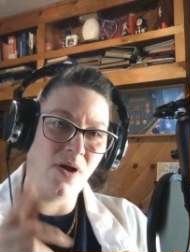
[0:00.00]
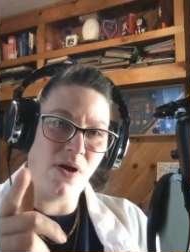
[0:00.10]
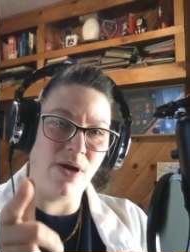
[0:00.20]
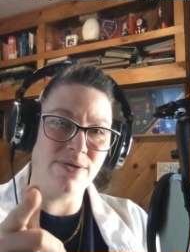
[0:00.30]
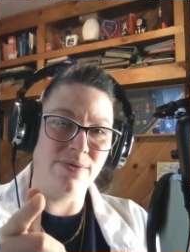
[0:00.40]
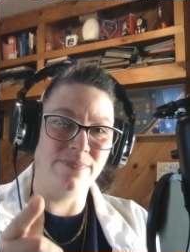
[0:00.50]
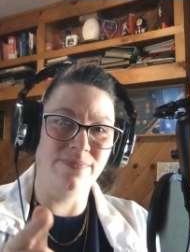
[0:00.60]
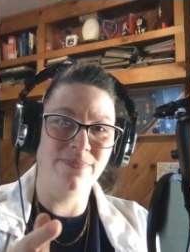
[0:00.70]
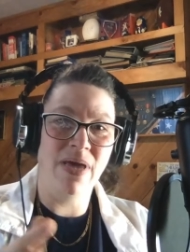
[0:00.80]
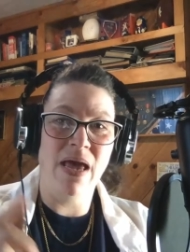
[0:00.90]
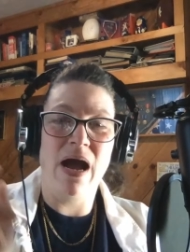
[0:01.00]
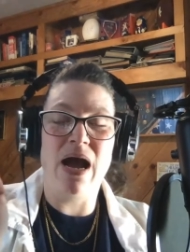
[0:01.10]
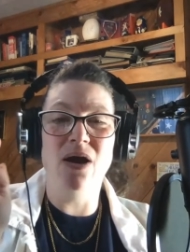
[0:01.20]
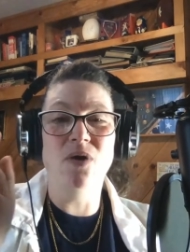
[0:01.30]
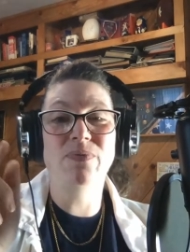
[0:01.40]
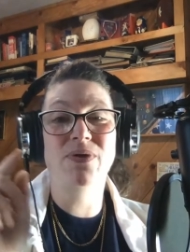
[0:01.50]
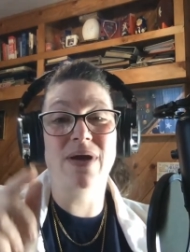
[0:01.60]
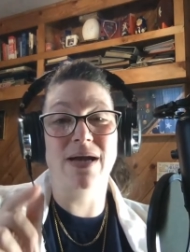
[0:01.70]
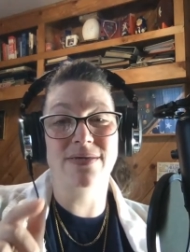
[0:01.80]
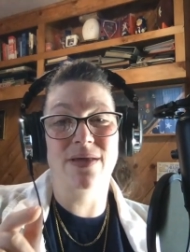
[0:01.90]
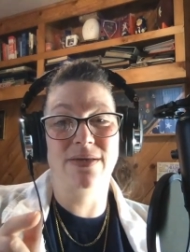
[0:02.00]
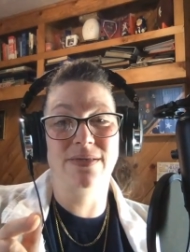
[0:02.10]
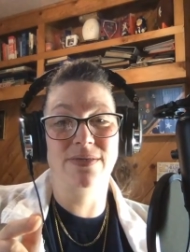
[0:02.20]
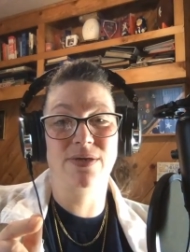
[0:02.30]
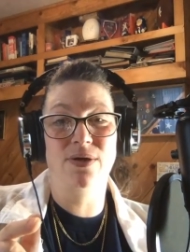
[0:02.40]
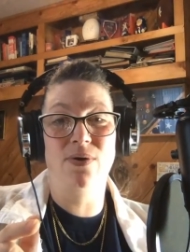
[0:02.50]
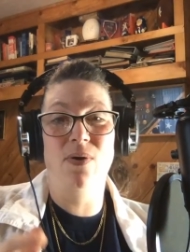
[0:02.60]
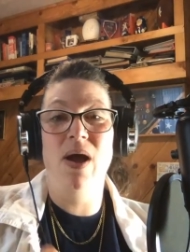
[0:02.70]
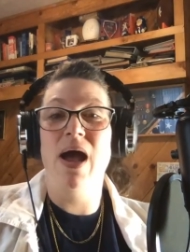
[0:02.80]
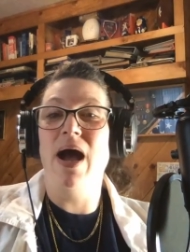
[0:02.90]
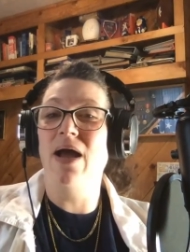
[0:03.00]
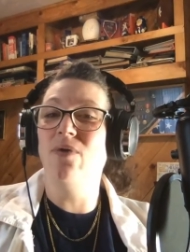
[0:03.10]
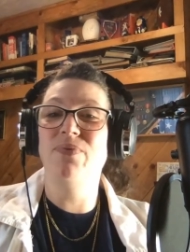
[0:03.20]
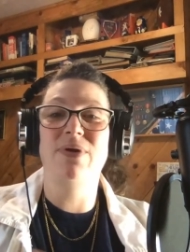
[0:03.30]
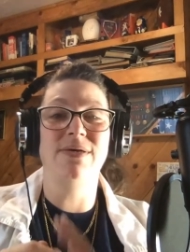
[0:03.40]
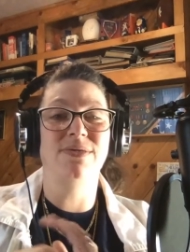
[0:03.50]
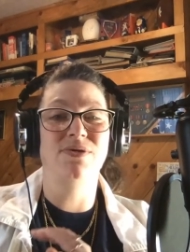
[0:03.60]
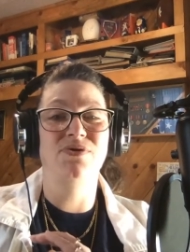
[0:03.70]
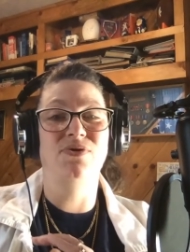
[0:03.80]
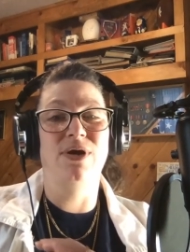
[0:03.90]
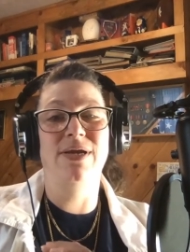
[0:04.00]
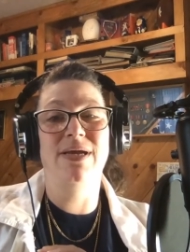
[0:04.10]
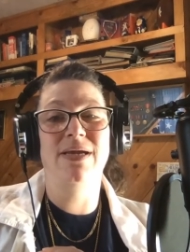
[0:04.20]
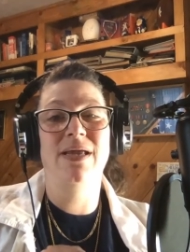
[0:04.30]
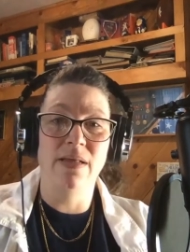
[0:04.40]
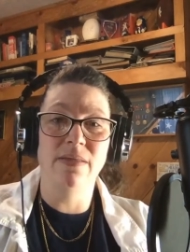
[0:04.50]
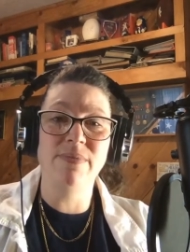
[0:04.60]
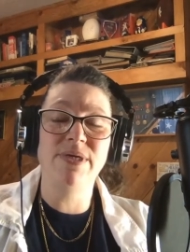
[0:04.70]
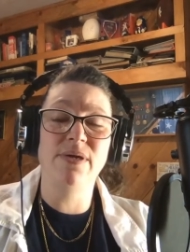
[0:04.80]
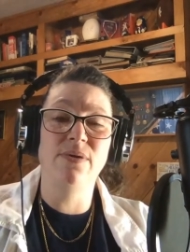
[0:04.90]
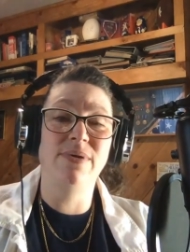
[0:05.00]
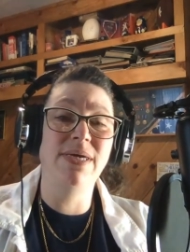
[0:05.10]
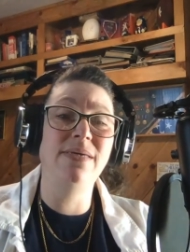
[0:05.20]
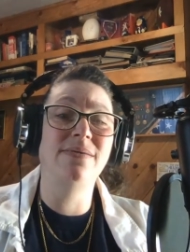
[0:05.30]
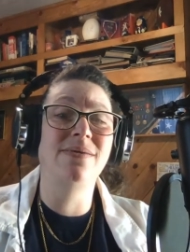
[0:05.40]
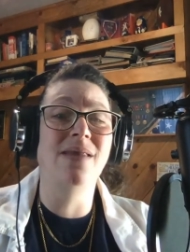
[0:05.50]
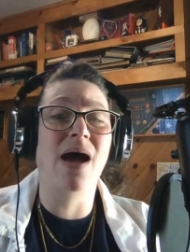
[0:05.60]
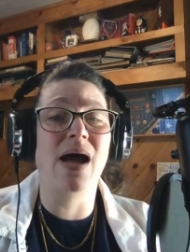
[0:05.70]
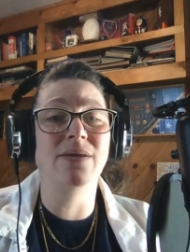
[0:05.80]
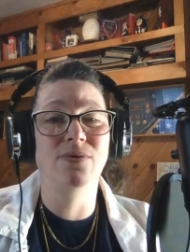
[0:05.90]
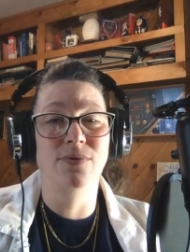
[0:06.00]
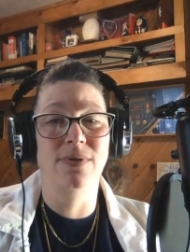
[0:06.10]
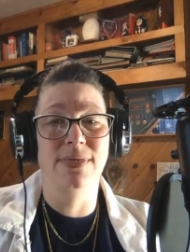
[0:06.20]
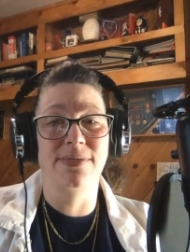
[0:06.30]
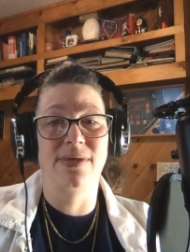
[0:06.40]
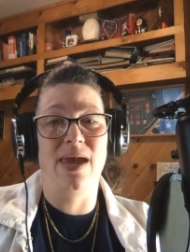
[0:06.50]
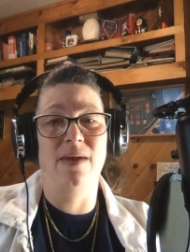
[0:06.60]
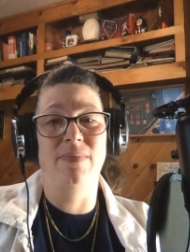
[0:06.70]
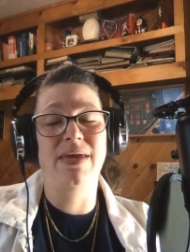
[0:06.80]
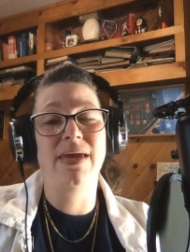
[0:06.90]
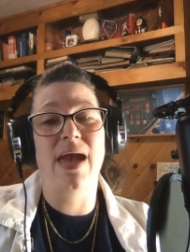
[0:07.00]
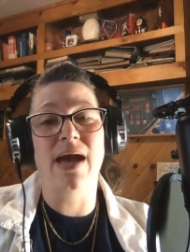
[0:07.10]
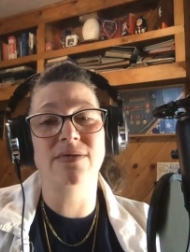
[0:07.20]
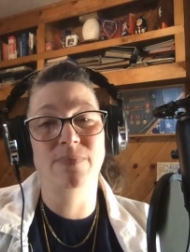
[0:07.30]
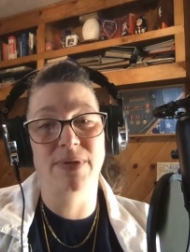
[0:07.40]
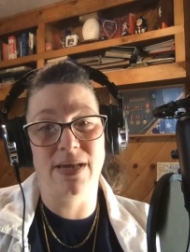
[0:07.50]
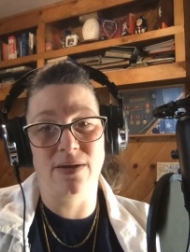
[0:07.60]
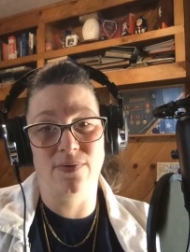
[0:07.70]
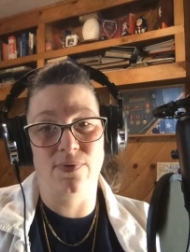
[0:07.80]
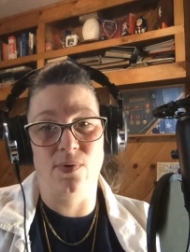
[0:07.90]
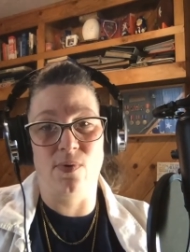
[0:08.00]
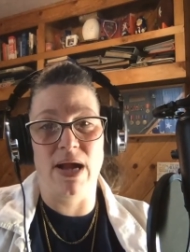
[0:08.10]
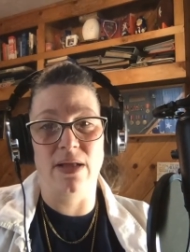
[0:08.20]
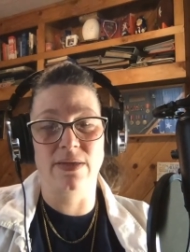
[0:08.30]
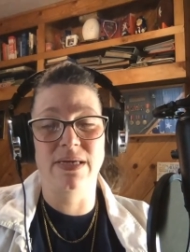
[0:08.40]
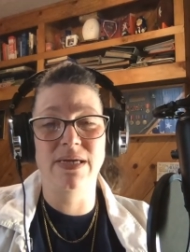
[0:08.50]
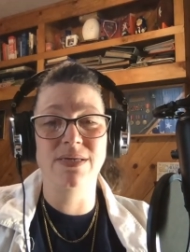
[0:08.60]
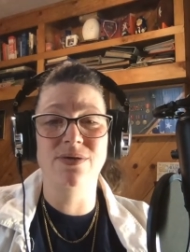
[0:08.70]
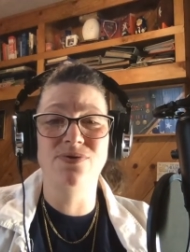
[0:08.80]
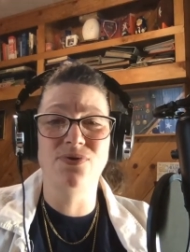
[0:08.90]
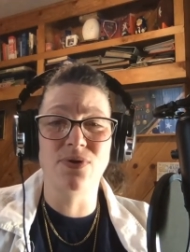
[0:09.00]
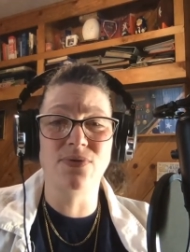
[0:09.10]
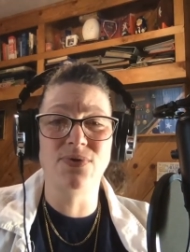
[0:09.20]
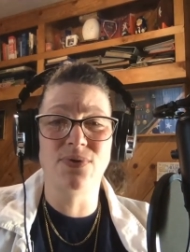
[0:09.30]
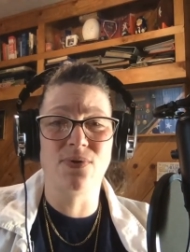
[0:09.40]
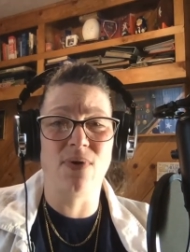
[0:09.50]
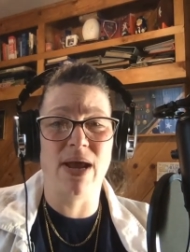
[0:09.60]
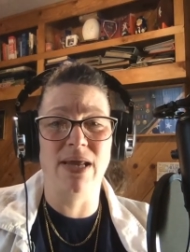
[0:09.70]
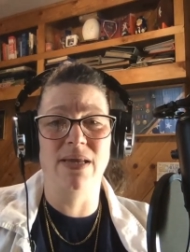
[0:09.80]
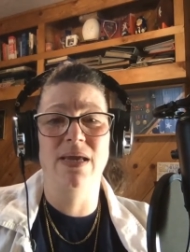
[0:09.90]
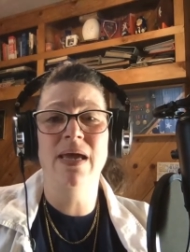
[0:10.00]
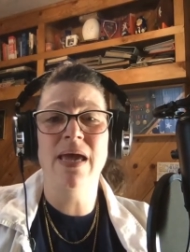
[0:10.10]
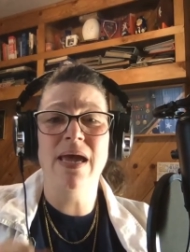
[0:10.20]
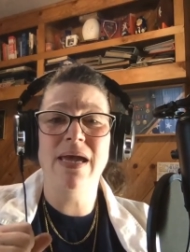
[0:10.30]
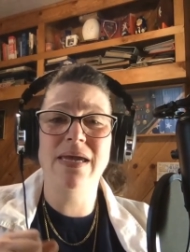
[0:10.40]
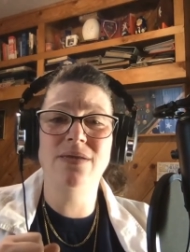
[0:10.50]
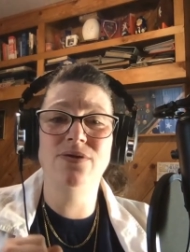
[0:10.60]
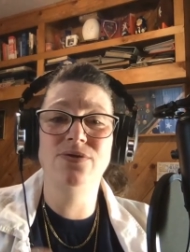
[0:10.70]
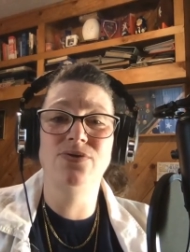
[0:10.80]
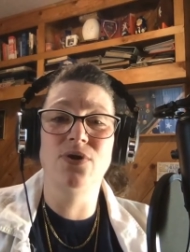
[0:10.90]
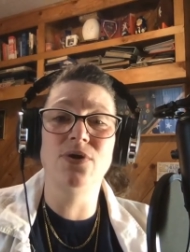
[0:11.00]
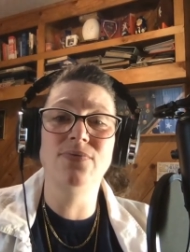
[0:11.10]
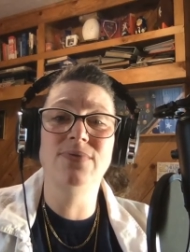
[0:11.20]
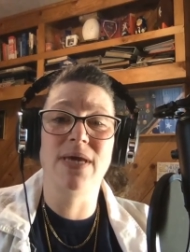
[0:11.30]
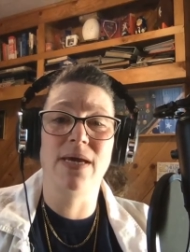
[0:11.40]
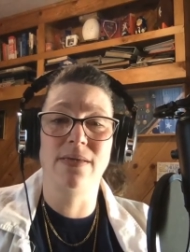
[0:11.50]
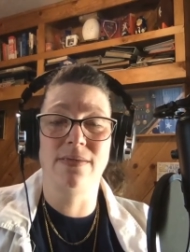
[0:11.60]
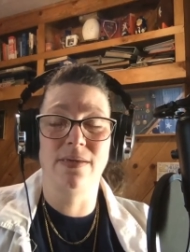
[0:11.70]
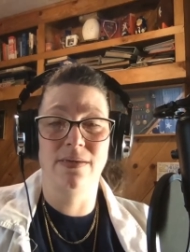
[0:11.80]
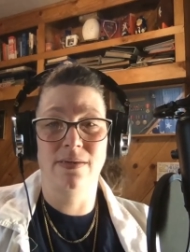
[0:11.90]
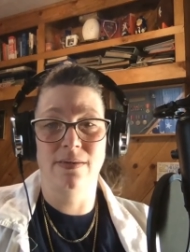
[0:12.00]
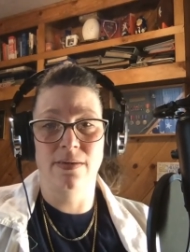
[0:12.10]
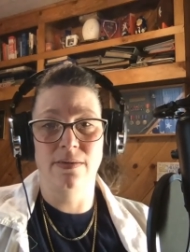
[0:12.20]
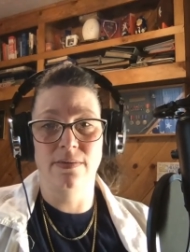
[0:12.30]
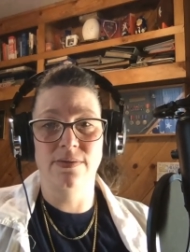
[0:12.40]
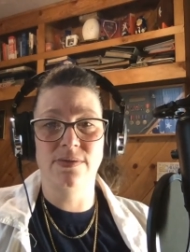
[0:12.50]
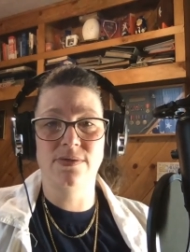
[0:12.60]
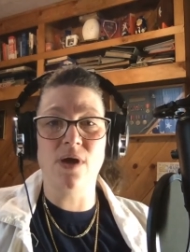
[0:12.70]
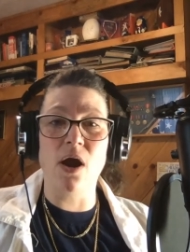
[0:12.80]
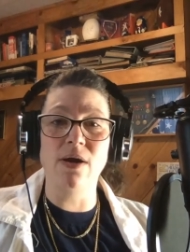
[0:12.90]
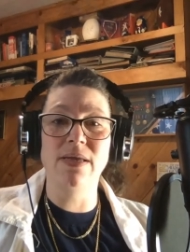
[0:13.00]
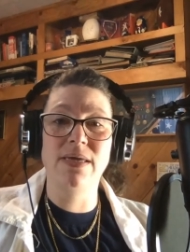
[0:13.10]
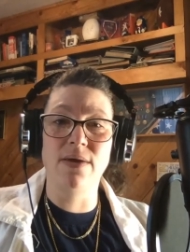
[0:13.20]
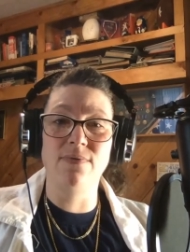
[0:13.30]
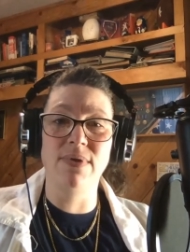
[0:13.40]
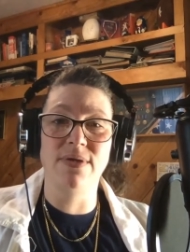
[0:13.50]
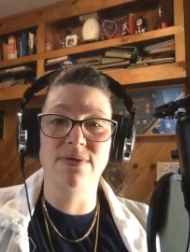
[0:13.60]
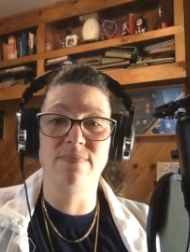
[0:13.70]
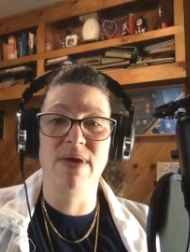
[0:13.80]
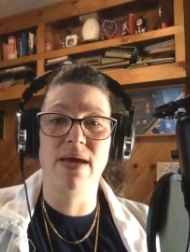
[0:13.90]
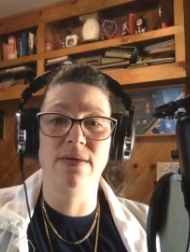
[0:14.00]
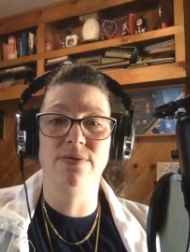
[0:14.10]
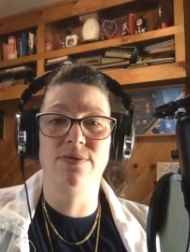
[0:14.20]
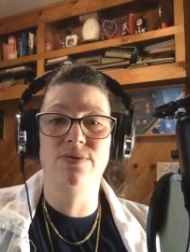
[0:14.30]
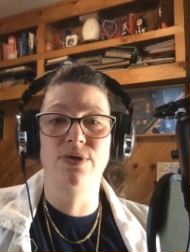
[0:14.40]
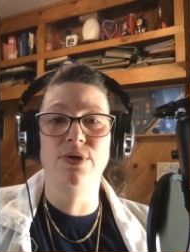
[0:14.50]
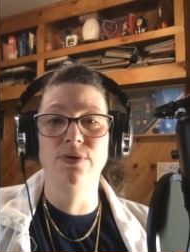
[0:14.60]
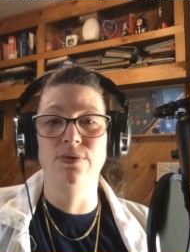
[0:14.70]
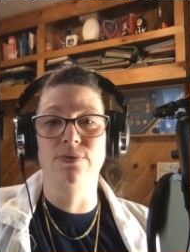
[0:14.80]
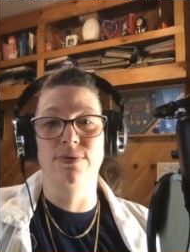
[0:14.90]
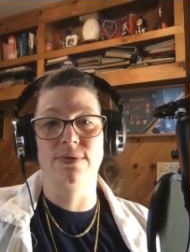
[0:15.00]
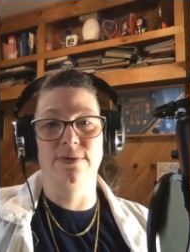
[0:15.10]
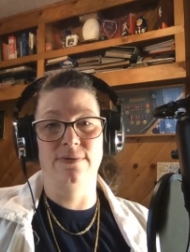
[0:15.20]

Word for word: Awesome. I hope you guys liked it too. I hope you guys enjoyed it. Let me tell you, he's not new to this game. He has been at it for a while and he deserves the credit. He deserves it. Start giving this man his dues.